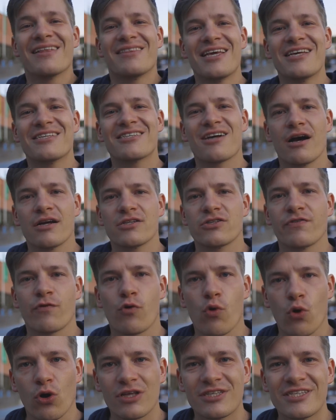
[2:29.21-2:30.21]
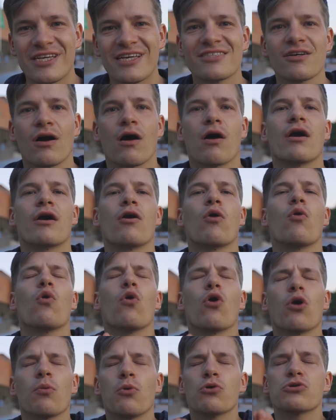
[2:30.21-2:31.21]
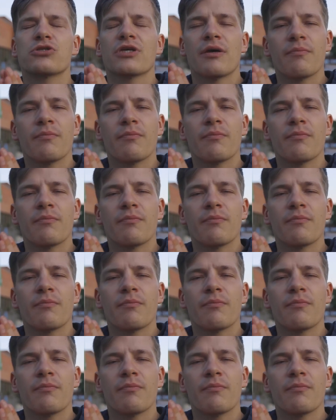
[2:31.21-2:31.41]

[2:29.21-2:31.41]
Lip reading: these kinds of qualities are almost